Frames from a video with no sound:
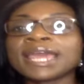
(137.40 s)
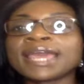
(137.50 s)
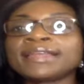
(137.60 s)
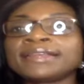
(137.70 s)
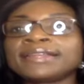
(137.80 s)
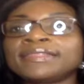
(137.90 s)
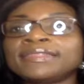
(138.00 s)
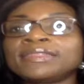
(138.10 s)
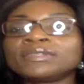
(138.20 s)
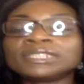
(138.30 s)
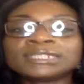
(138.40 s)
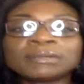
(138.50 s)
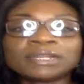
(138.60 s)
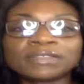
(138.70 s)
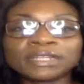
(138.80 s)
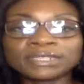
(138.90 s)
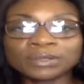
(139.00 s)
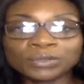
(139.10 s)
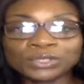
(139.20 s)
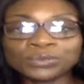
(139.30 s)
And those are some of the things
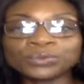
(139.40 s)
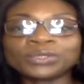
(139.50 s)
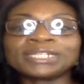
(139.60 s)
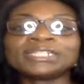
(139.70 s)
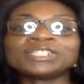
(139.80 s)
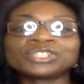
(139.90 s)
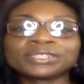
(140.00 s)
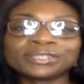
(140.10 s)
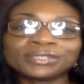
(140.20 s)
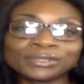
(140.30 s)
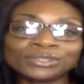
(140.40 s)
that we do in addition to